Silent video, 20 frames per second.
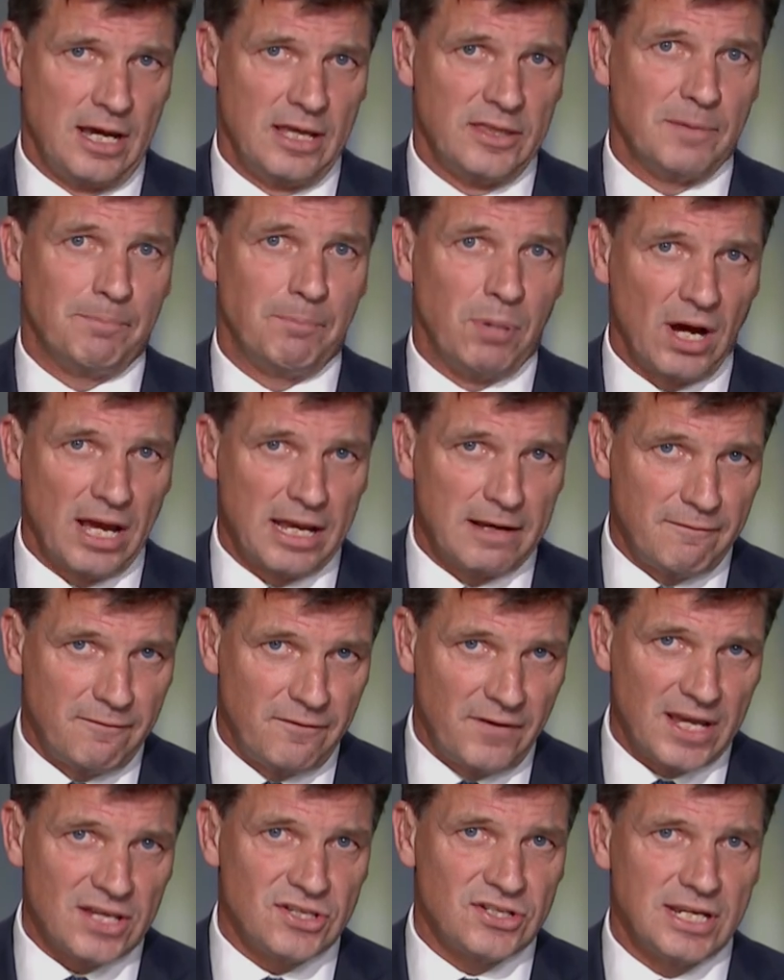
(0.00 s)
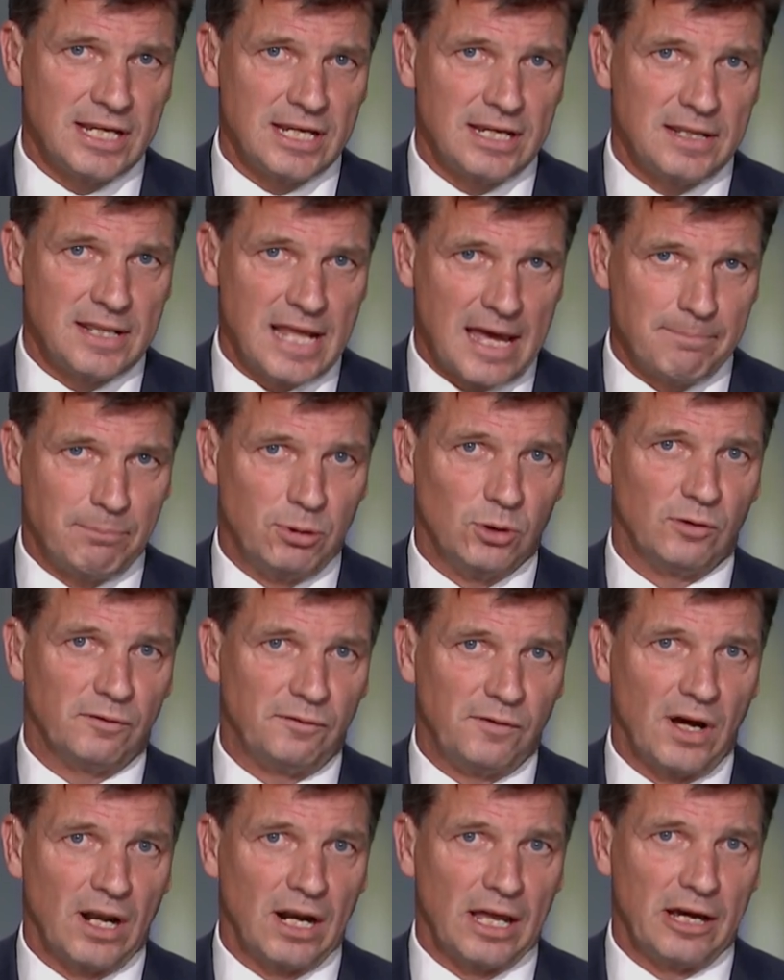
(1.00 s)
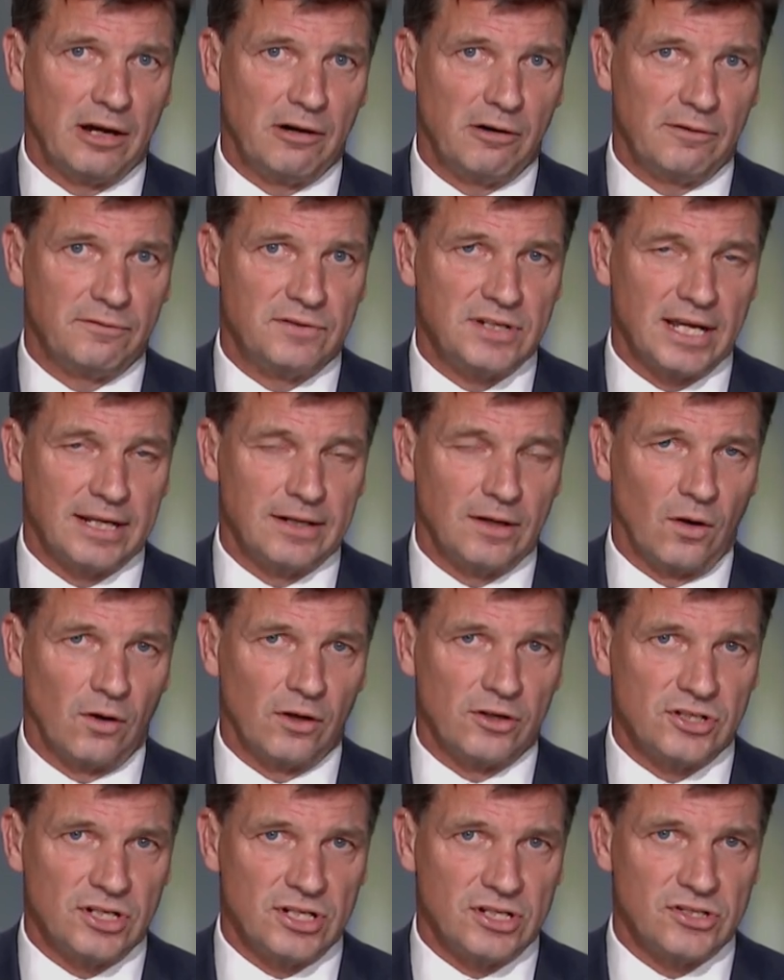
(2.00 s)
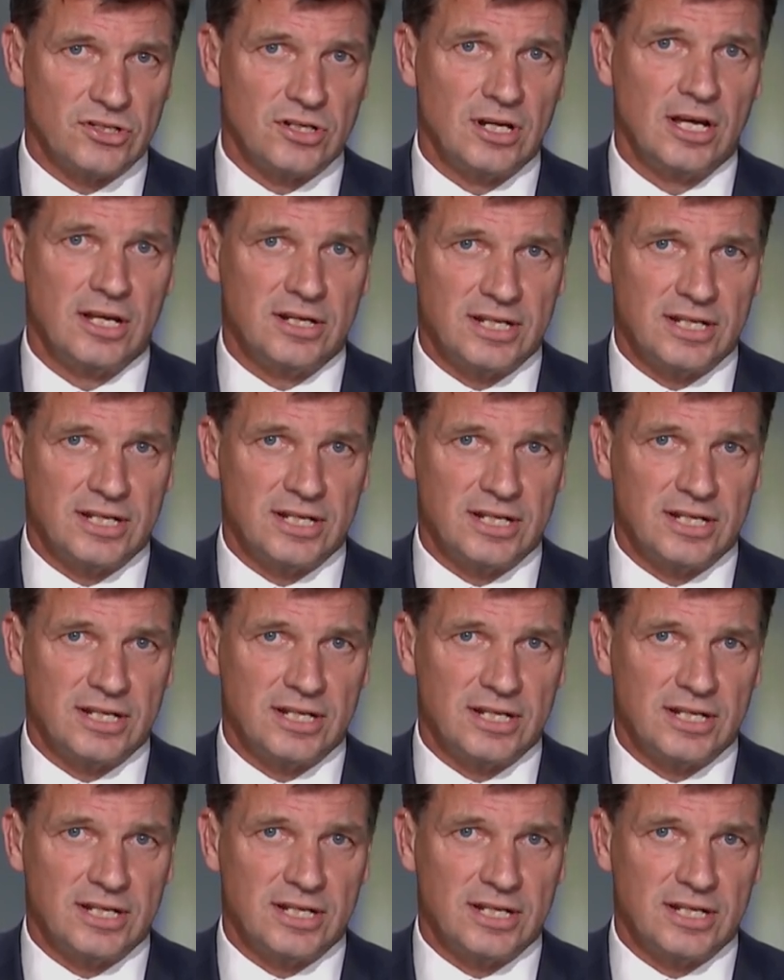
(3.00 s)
that by investing in that portfolio of technologies